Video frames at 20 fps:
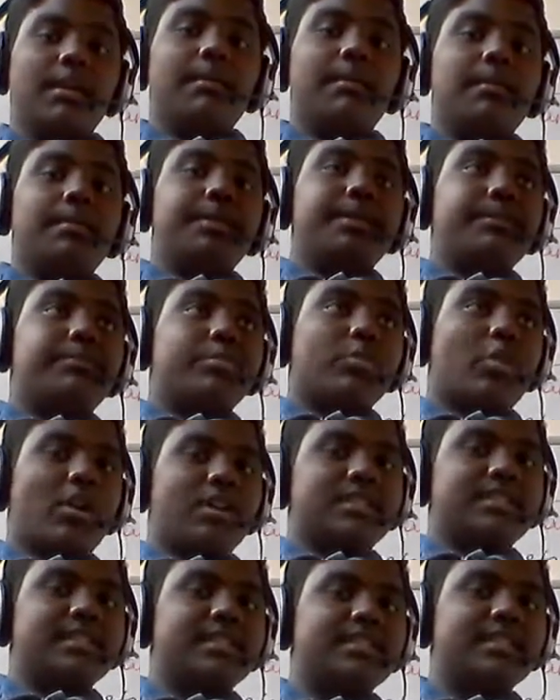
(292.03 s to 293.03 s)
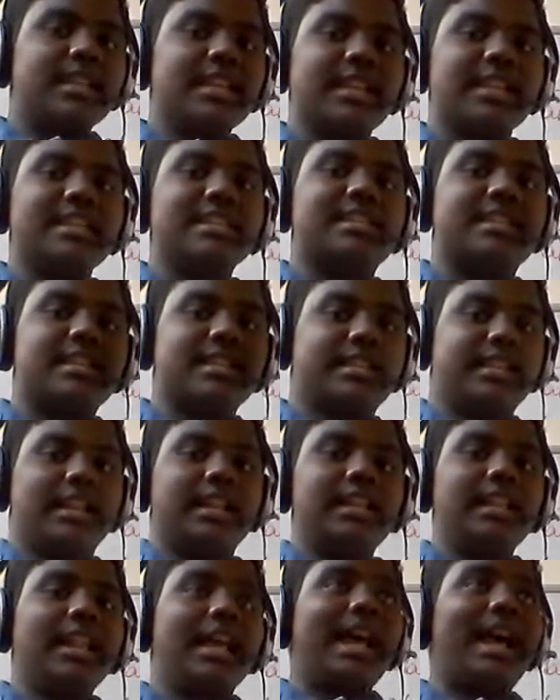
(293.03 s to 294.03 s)
The processing is
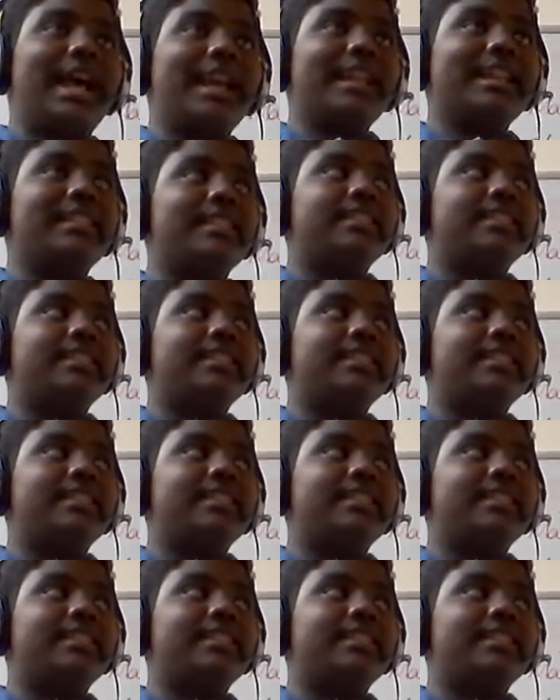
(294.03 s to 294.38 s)
done, and